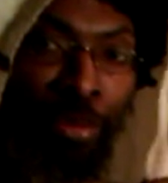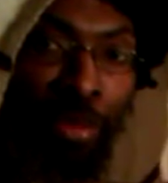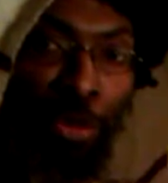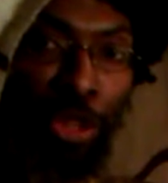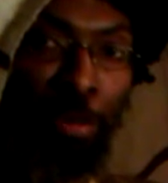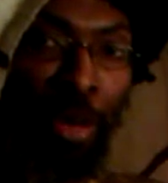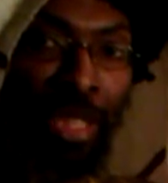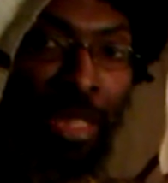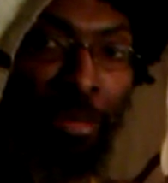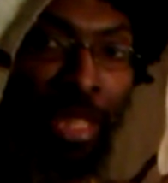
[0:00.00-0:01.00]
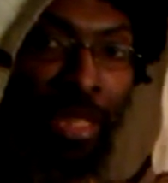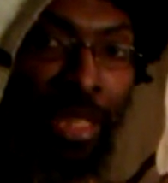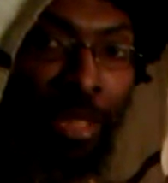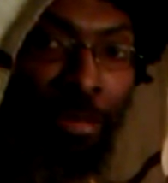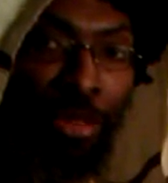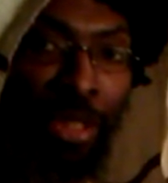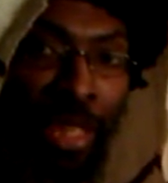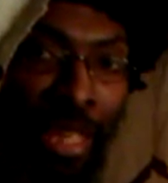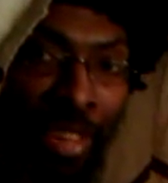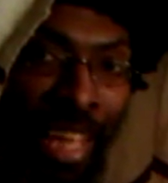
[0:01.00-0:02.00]
responsibility. You see,
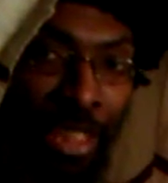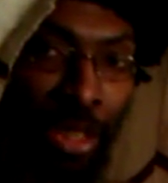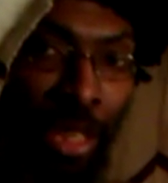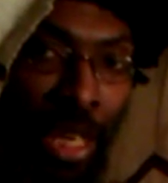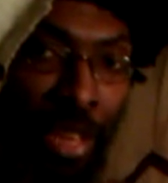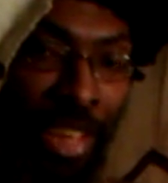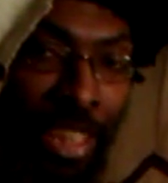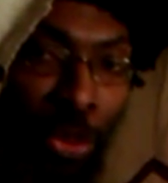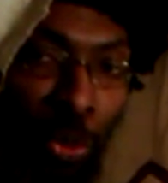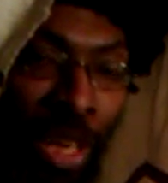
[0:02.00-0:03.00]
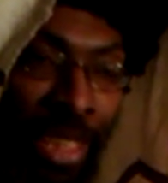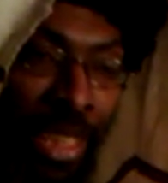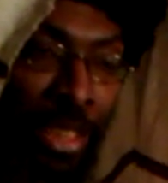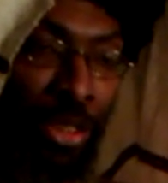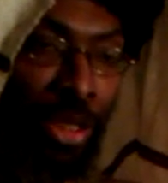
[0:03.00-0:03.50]
that's where it deals.